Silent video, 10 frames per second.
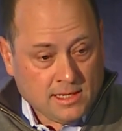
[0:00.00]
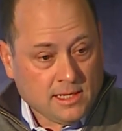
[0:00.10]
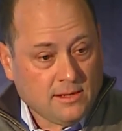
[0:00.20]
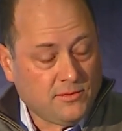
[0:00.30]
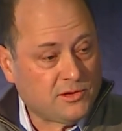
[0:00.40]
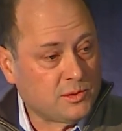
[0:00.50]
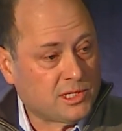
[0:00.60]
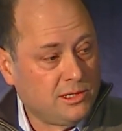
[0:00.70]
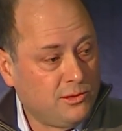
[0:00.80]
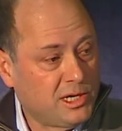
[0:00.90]
This was
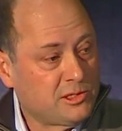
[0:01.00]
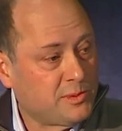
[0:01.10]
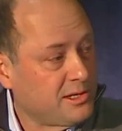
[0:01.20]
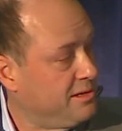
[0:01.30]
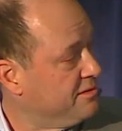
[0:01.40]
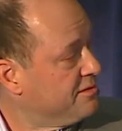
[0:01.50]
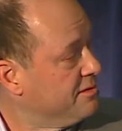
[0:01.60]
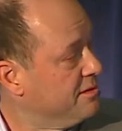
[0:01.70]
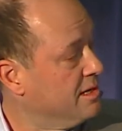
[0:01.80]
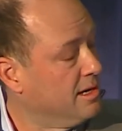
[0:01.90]
a new experience
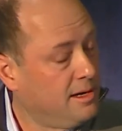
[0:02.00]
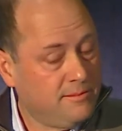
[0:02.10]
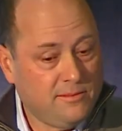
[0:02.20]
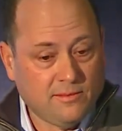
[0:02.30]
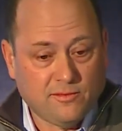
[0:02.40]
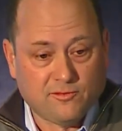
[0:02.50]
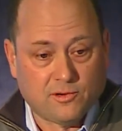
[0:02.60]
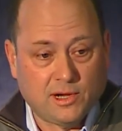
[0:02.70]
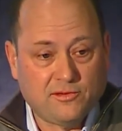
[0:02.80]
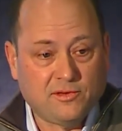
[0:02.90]

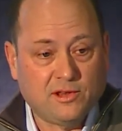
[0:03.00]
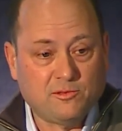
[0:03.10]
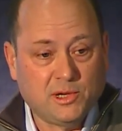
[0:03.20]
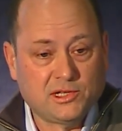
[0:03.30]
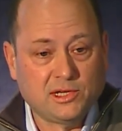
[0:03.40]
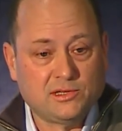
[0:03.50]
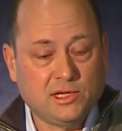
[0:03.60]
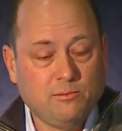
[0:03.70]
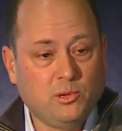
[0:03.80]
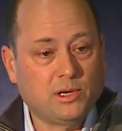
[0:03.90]
for us in as much as
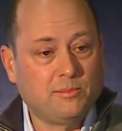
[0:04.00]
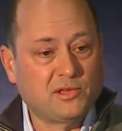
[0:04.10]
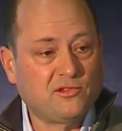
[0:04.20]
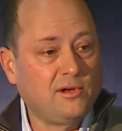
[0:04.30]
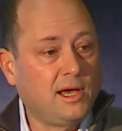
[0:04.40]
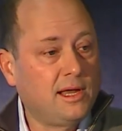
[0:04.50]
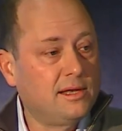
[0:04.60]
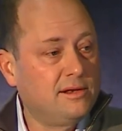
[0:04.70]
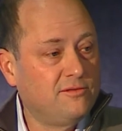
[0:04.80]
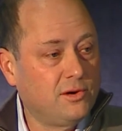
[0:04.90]
he put up a slide
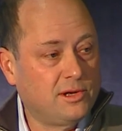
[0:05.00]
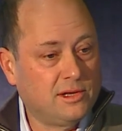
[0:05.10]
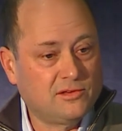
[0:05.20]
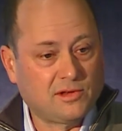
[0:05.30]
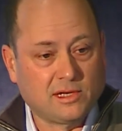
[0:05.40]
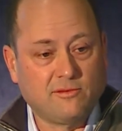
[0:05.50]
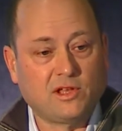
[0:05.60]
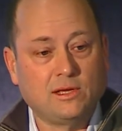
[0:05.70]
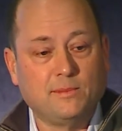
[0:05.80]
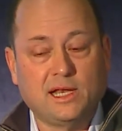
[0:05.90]
and devoted a
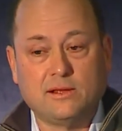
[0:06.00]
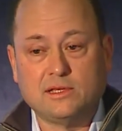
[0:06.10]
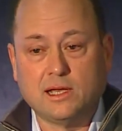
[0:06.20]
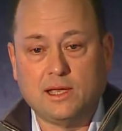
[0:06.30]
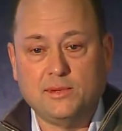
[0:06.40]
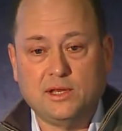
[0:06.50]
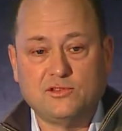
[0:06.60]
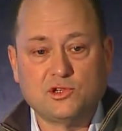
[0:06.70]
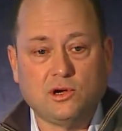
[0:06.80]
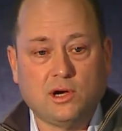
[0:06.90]
significant amount of time in
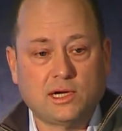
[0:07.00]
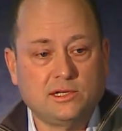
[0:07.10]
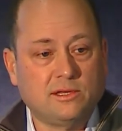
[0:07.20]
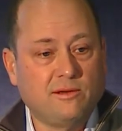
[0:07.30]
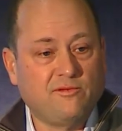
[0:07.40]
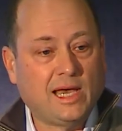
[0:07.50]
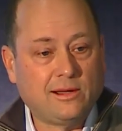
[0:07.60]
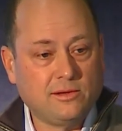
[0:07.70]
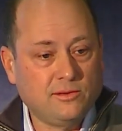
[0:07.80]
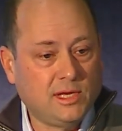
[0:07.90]
his talk to the
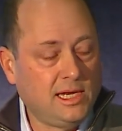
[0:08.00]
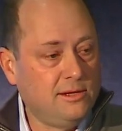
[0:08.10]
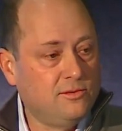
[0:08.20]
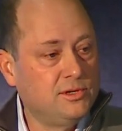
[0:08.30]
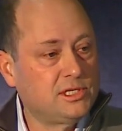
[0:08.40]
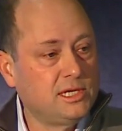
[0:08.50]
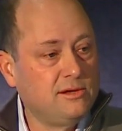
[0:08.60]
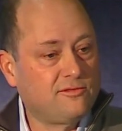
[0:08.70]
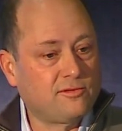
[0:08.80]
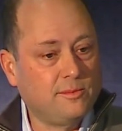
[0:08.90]
value that he had
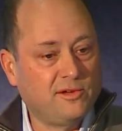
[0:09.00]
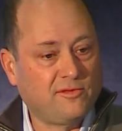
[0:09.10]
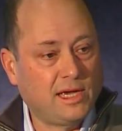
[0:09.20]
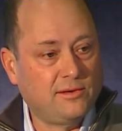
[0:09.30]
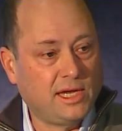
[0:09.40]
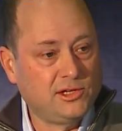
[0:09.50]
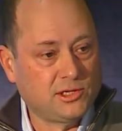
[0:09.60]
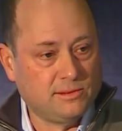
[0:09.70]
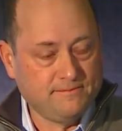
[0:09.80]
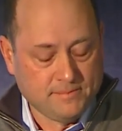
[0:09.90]
received from the
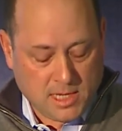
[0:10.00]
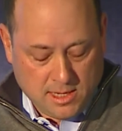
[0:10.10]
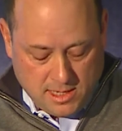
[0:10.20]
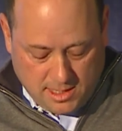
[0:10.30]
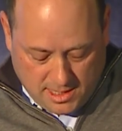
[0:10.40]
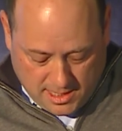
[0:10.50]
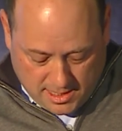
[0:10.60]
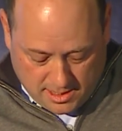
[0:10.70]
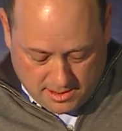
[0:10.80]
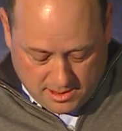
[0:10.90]
foundation.
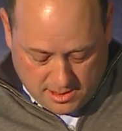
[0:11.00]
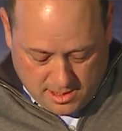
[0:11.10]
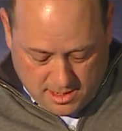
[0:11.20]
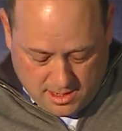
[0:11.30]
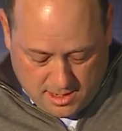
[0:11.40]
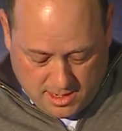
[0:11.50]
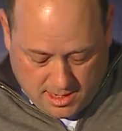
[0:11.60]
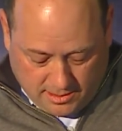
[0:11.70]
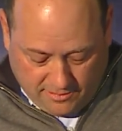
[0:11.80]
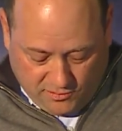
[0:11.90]
And
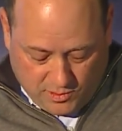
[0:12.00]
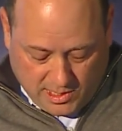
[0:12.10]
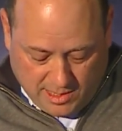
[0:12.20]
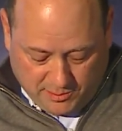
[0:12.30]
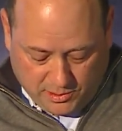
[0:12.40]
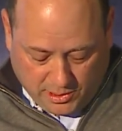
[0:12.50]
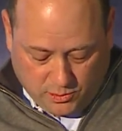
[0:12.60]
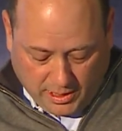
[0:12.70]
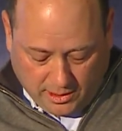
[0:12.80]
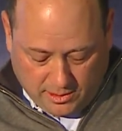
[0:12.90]
I'll give you a couple of
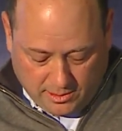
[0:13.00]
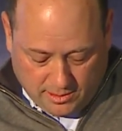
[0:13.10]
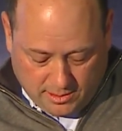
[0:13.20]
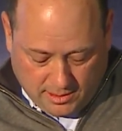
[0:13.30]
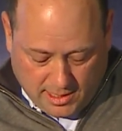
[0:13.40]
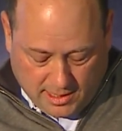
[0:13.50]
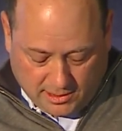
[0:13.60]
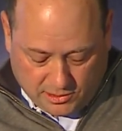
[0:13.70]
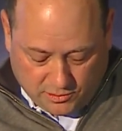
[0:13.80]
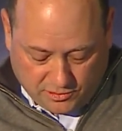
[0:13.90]
quick
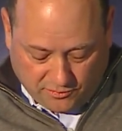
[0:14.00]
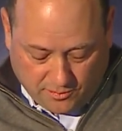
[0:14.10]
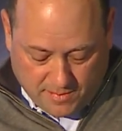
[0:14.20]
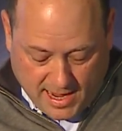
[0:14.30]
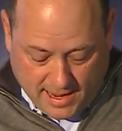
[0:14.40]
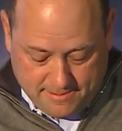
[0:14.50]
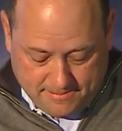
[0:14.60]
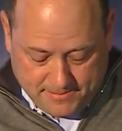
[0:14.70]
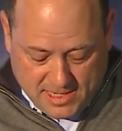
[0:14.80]
anecdotes from that.